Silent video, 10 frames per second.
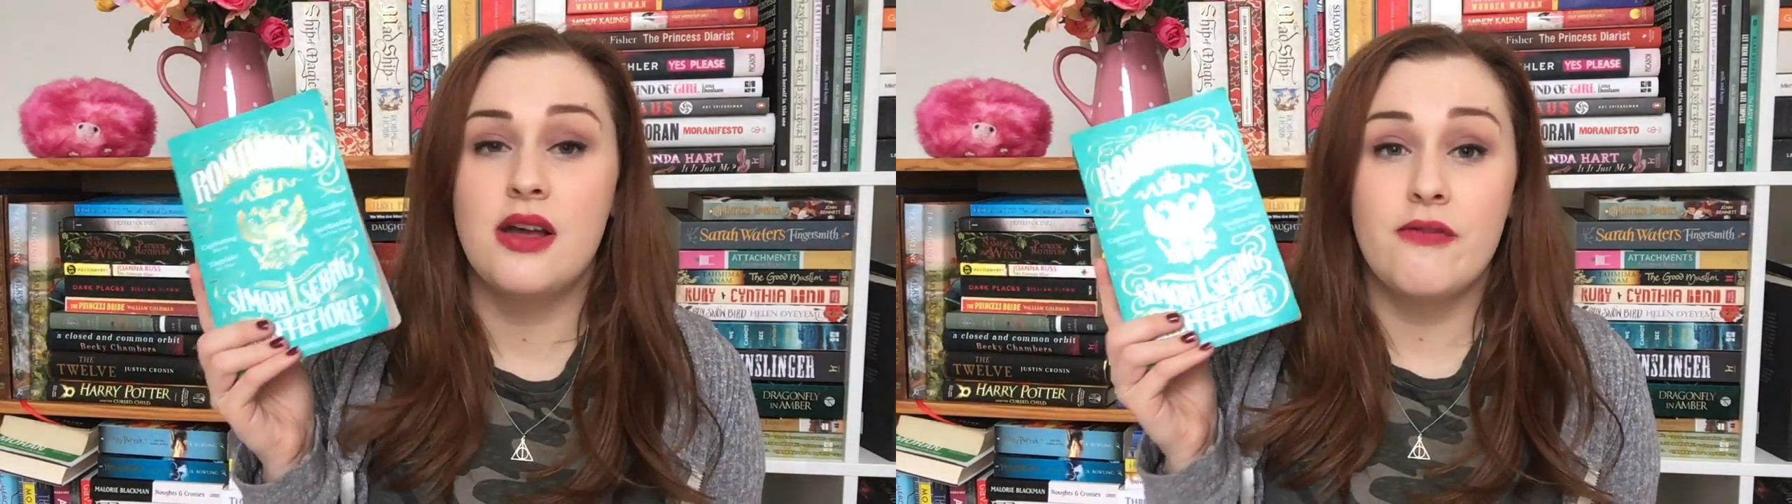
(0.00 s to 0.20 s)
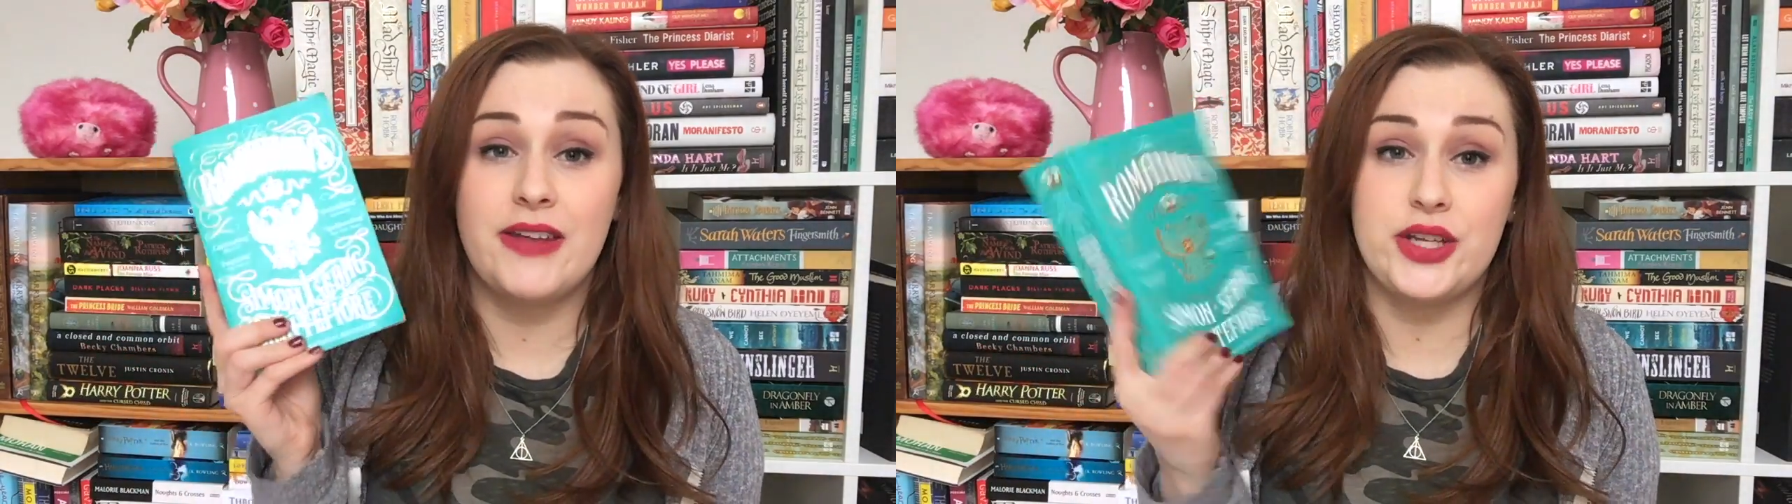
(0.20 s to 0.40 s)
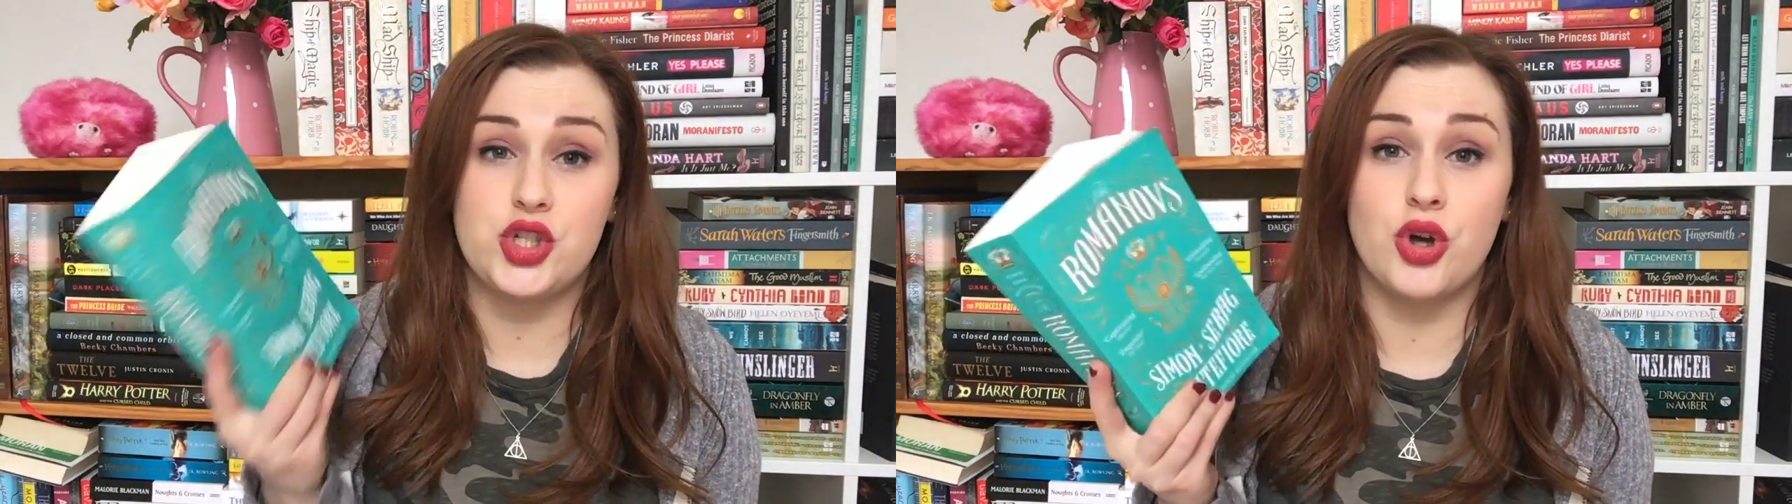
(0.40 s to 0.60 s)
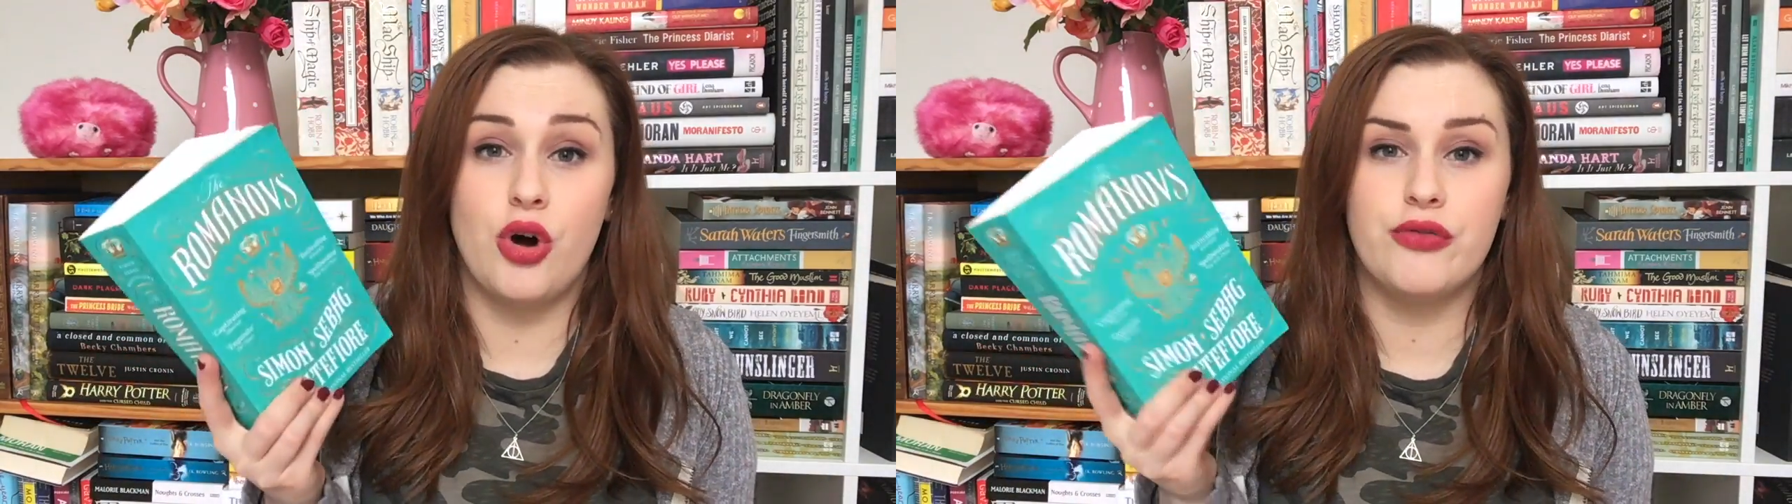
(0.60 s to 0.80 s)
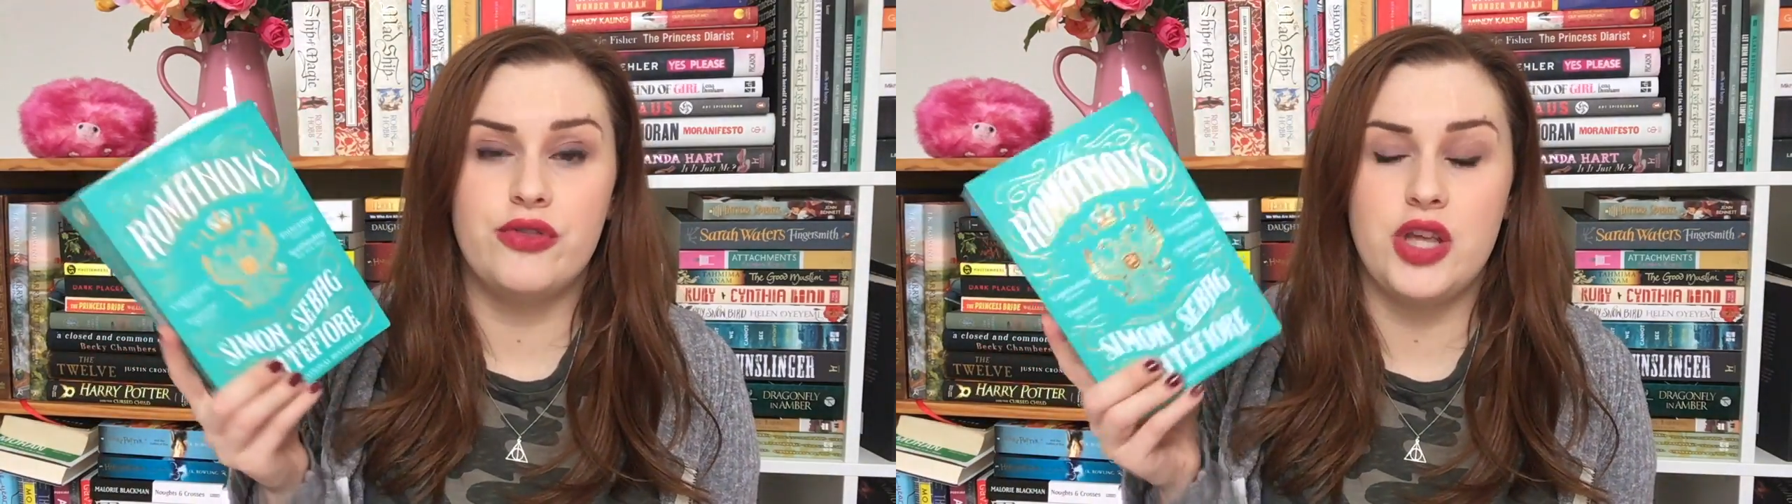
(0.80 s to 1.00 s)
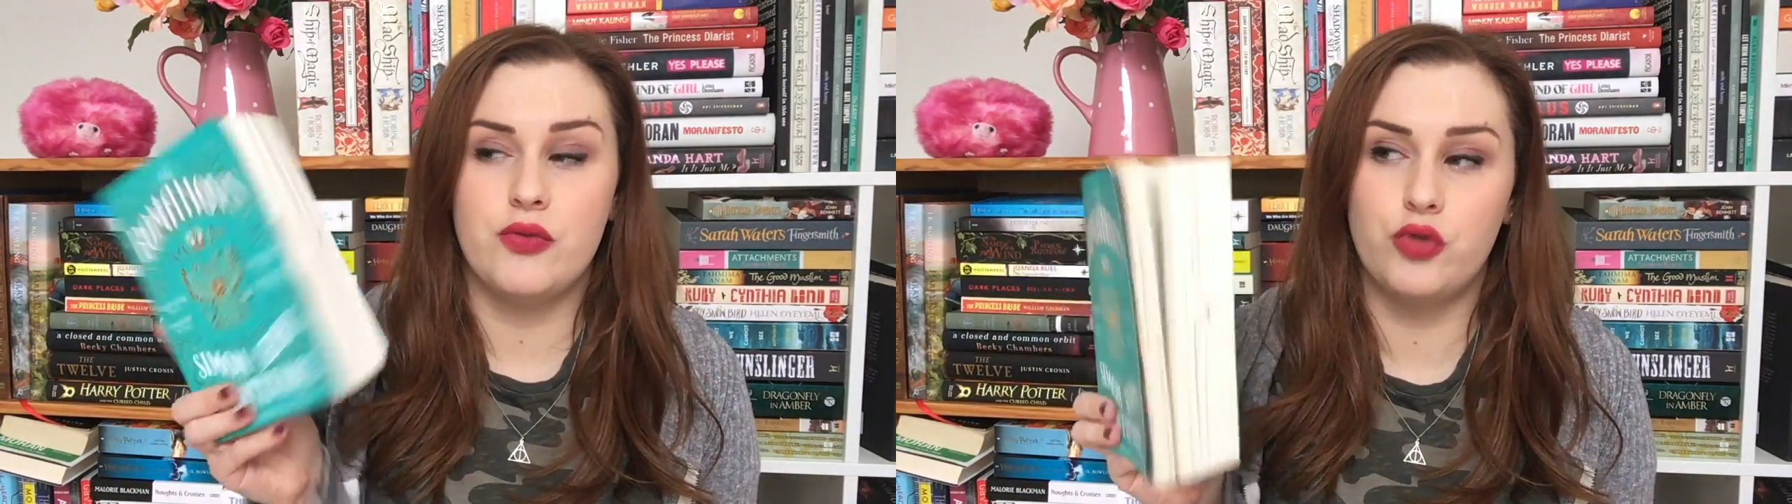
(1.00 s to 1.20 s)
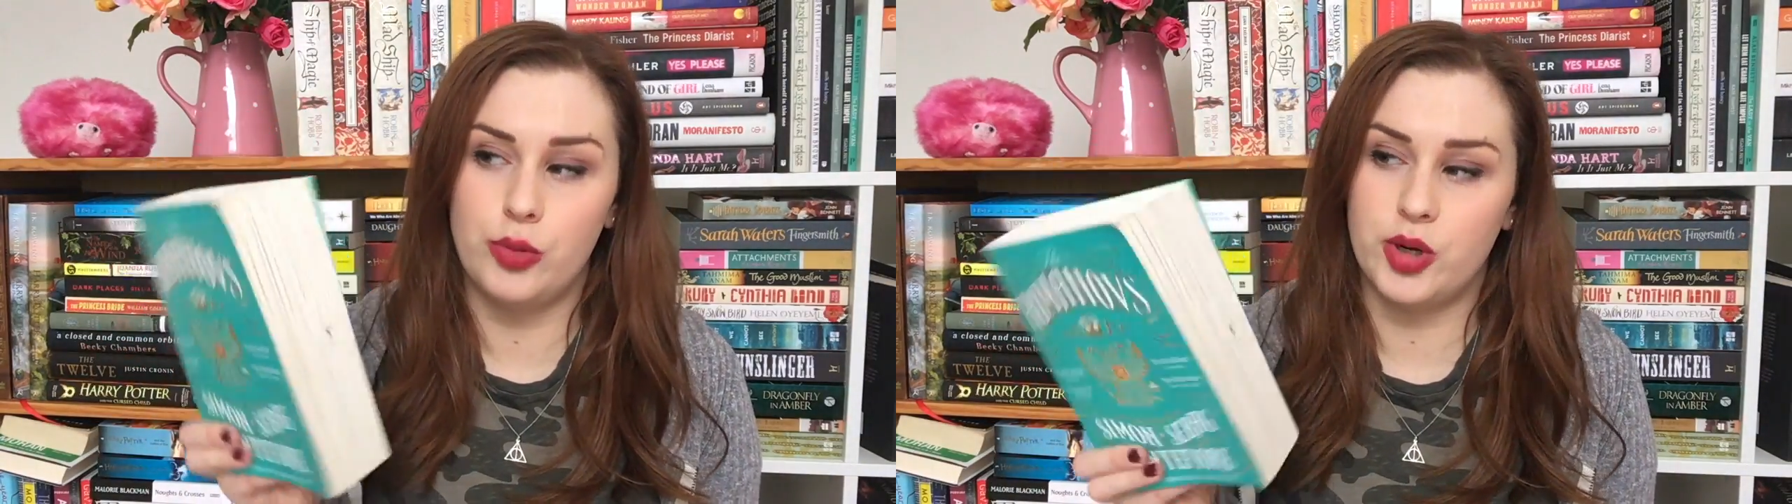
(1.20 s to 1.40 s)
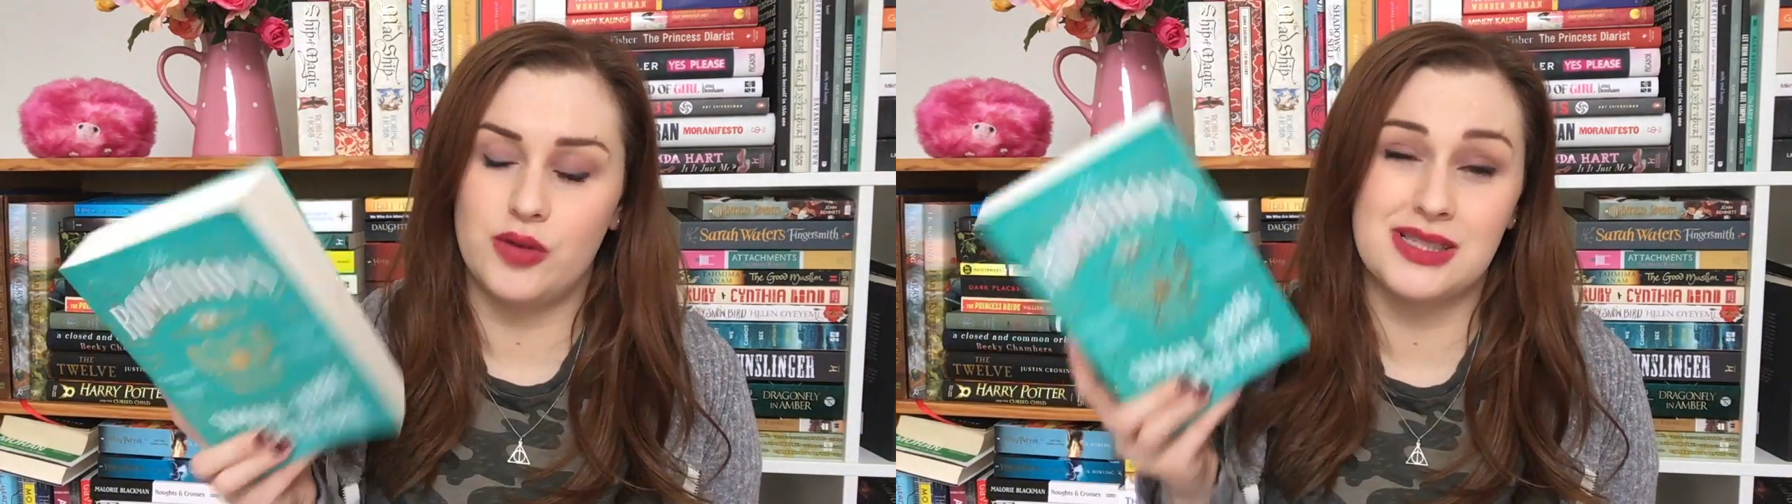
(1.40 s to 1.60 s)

finishing off the Romanovs,